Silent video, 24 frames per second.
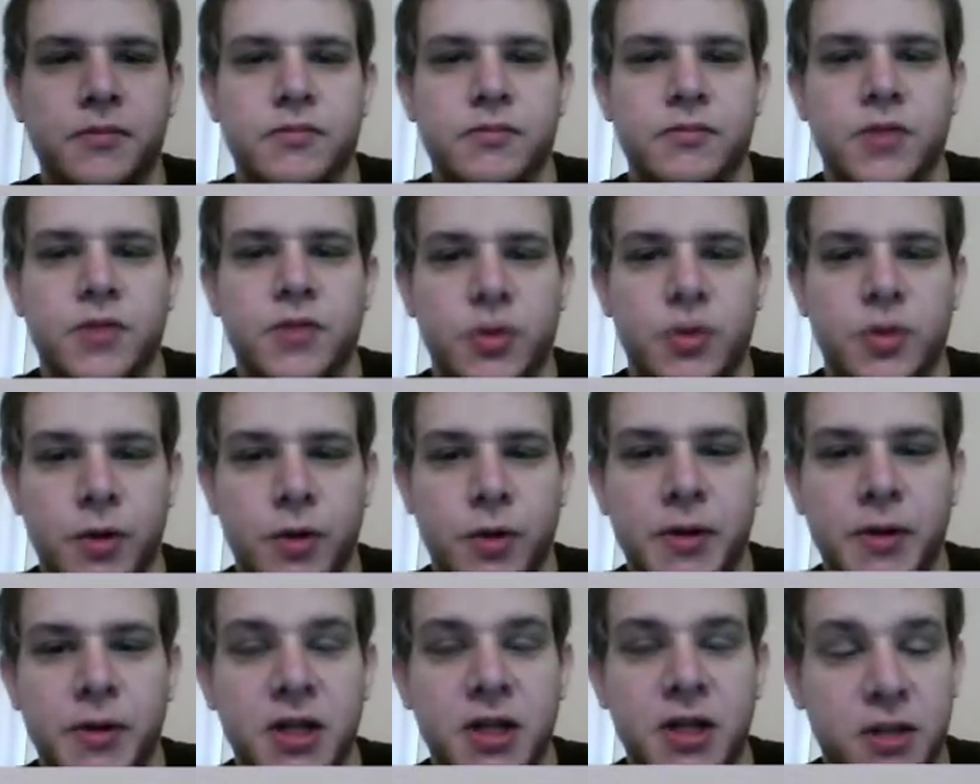So what
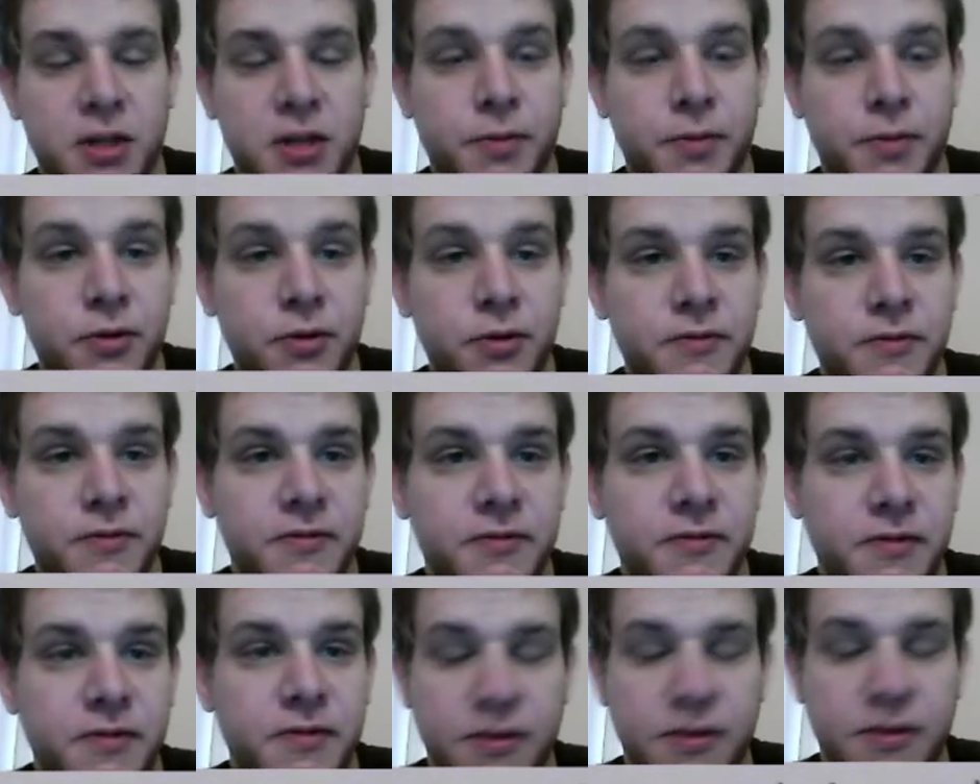do I need to
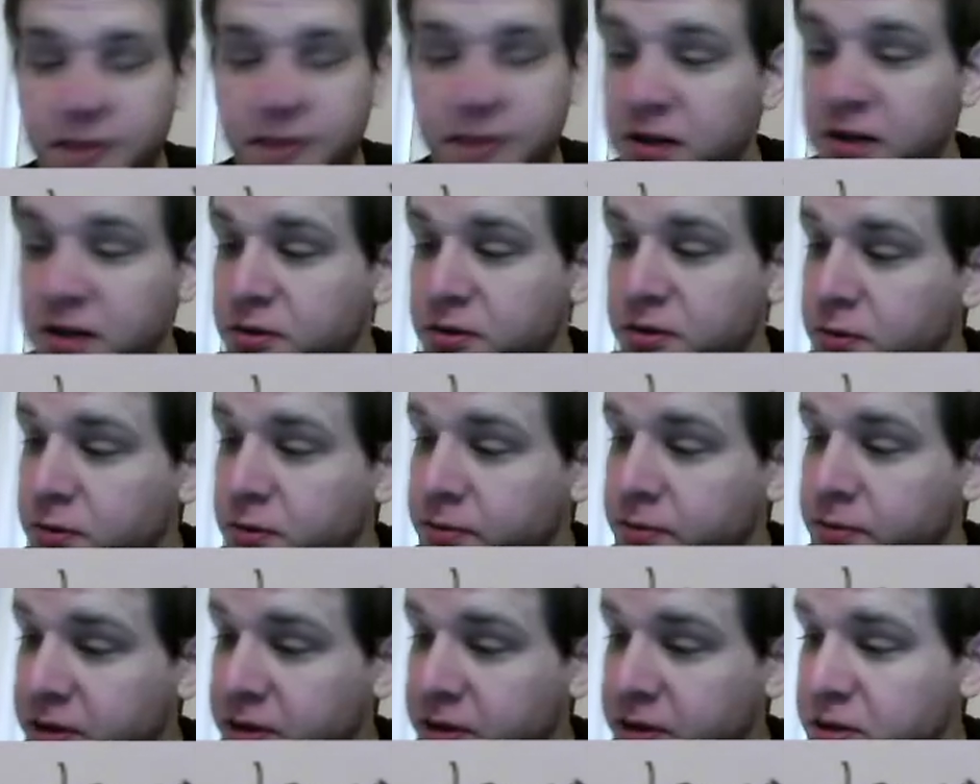prove? To
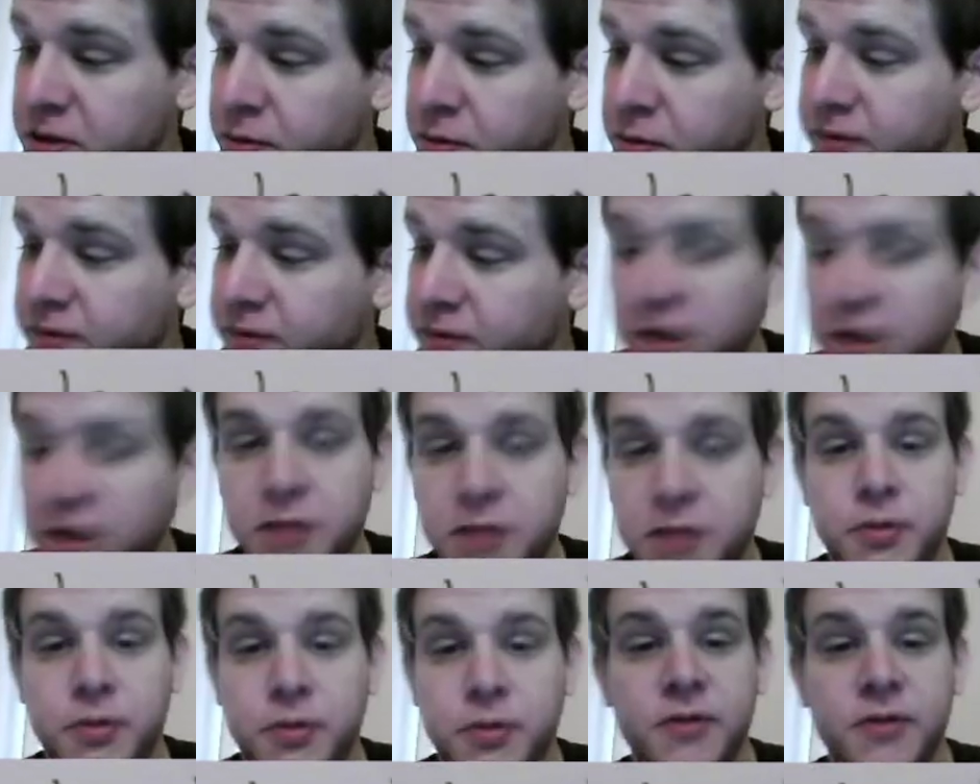finish the proof, I need to
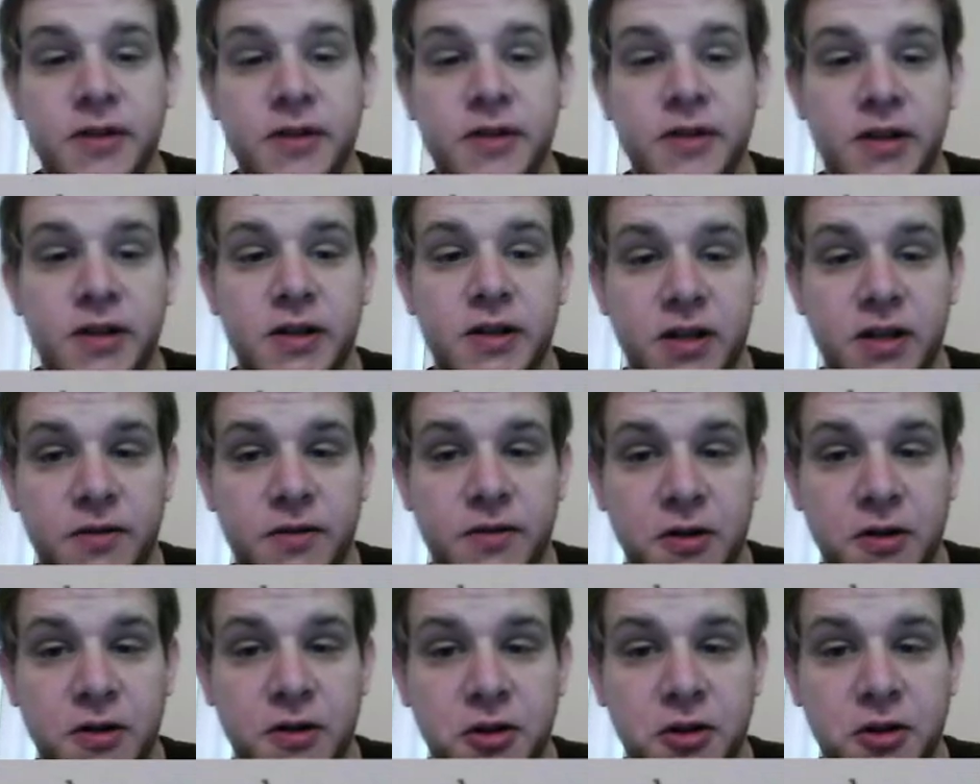prove that this
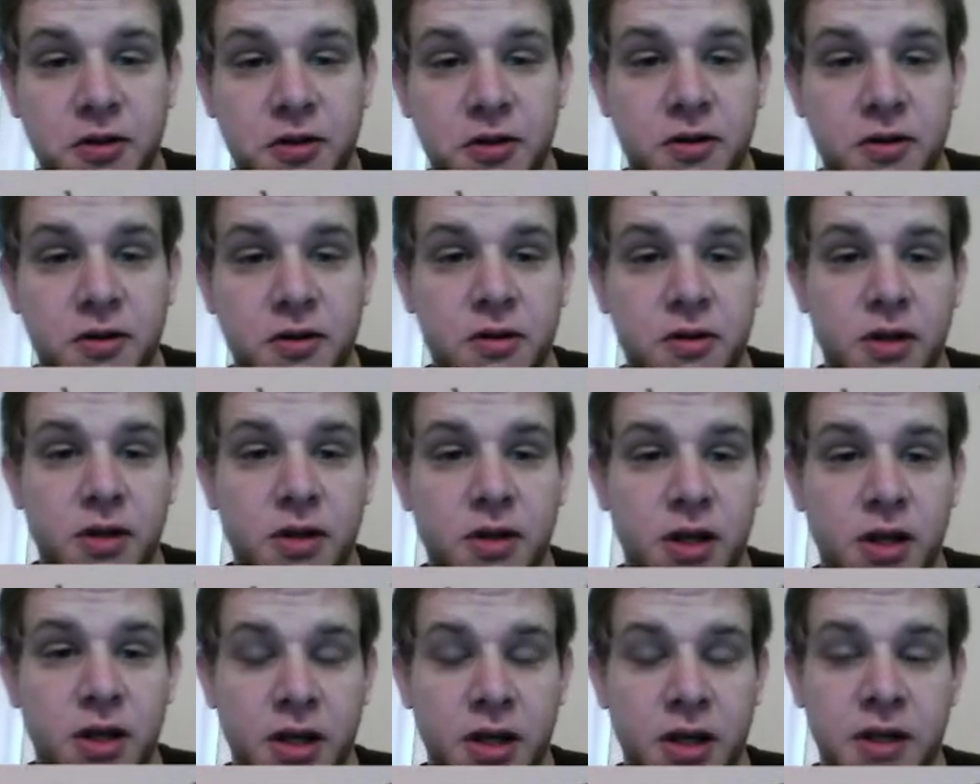function
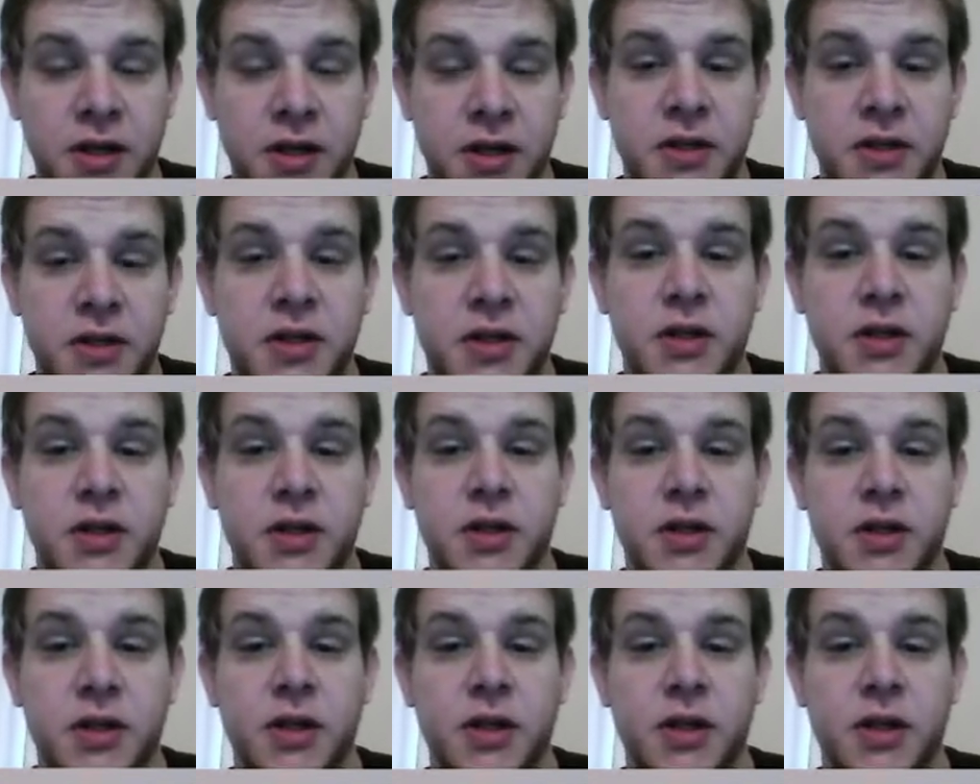is